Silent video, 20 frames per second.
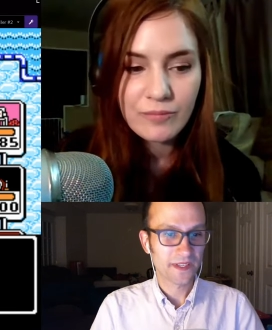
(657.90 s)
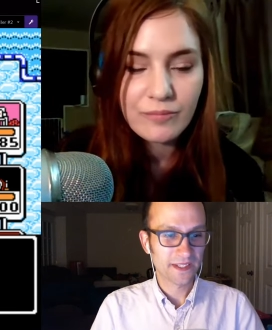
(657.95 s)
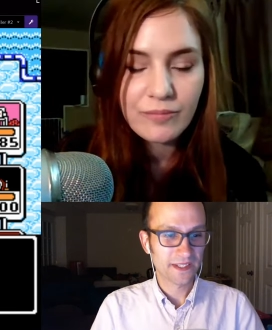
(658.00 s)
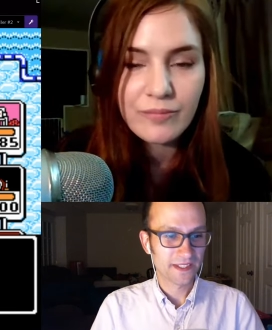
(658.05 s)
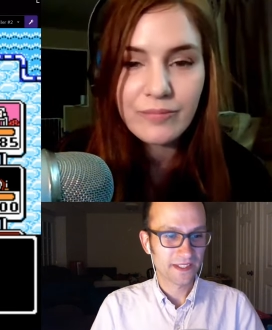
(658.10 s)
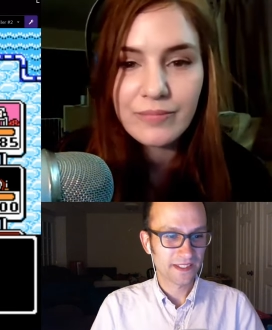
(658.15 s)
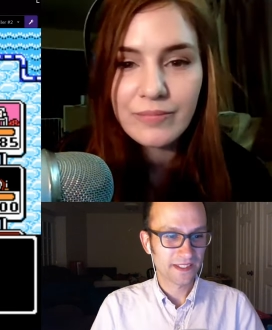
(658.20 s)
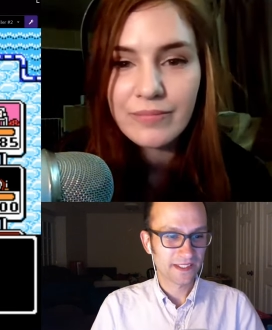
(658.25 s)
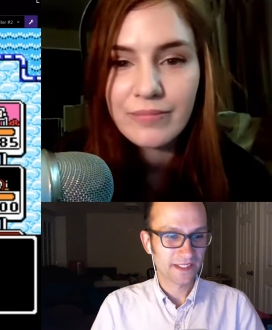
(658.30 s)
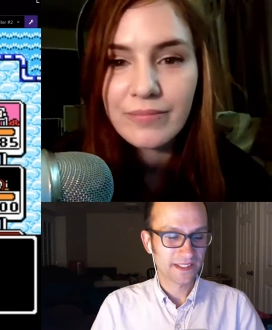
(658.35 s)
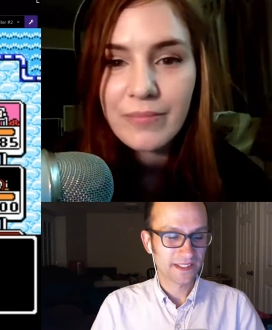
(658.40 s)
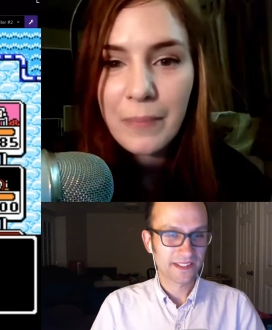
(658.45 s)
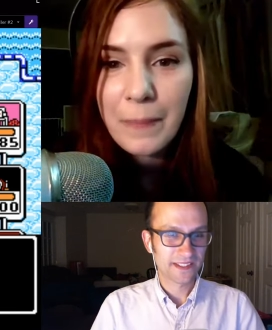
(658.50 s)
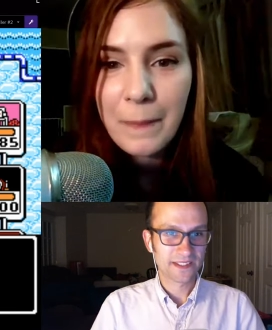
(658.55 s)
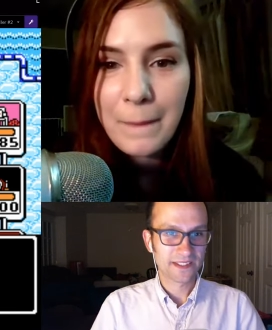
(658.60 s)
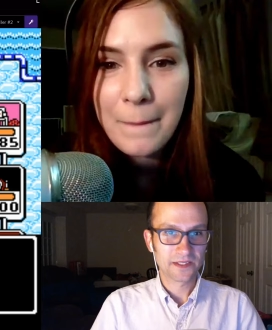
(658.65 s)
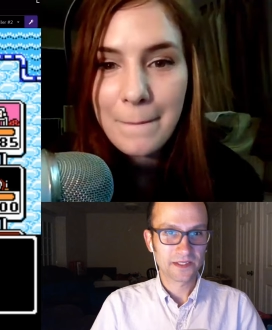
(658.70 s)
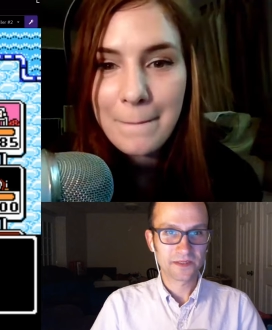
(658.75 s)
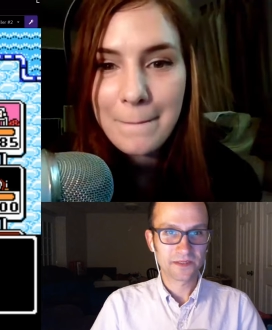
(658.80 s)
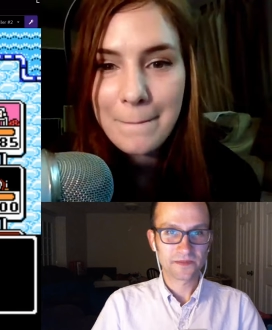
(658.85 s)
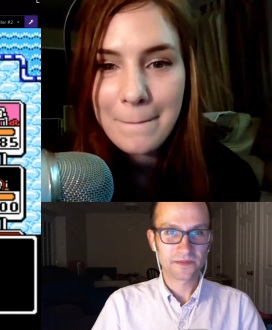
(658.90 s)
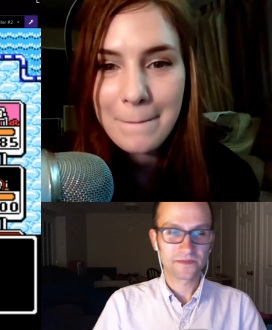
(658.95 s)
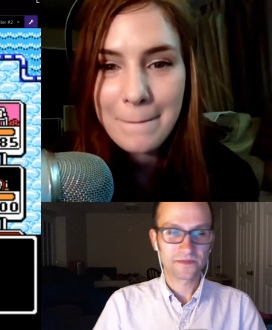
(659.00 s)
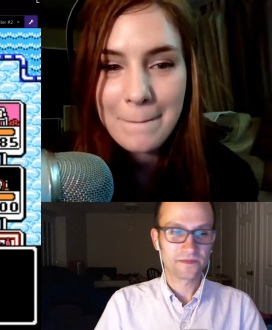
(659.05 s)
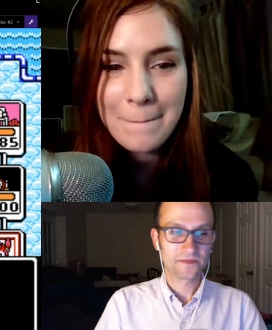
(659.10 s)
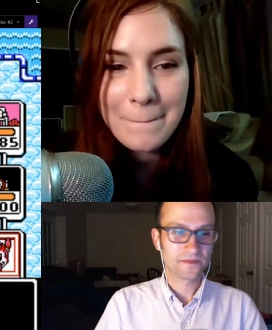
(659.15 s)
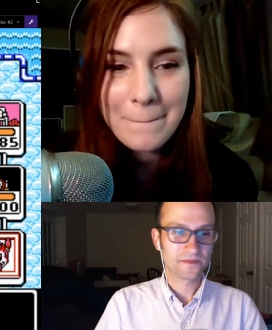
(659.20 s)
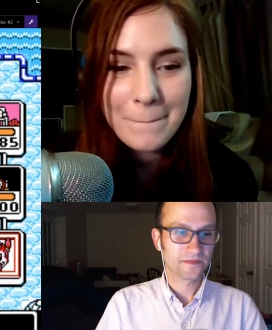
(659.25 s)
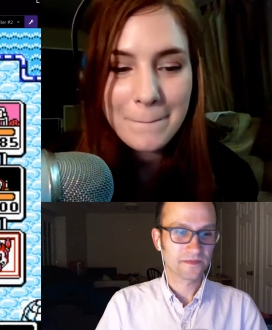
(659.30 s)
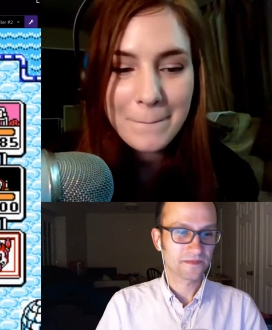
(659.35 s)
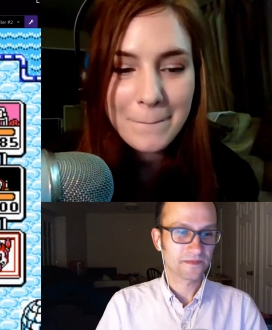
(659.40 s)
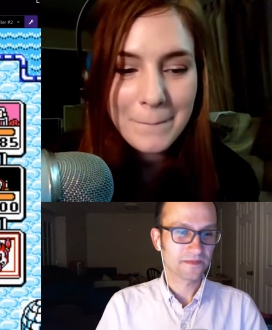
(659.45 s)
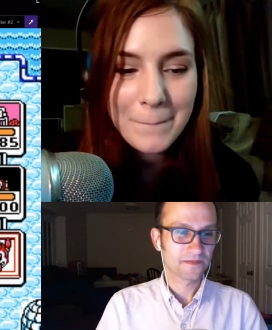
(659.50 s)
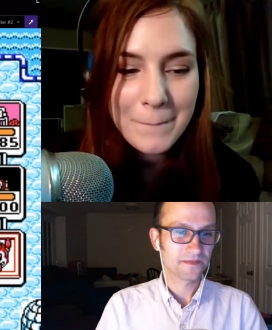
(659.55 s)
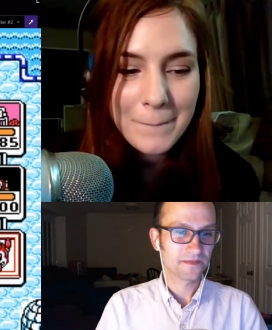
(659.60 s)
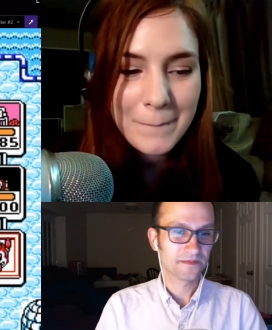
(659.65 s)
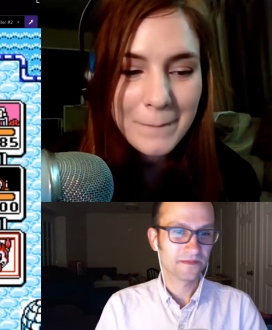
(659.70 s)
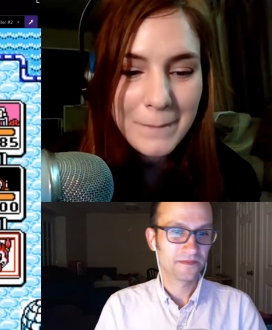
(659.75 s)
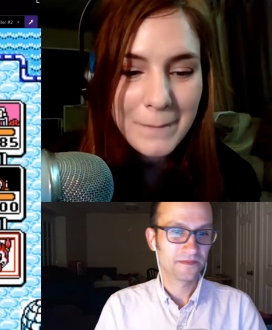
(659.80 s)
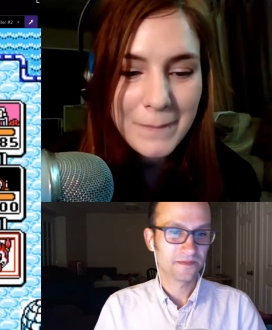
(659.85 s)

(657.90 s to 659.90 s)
No one is speaking in this clip.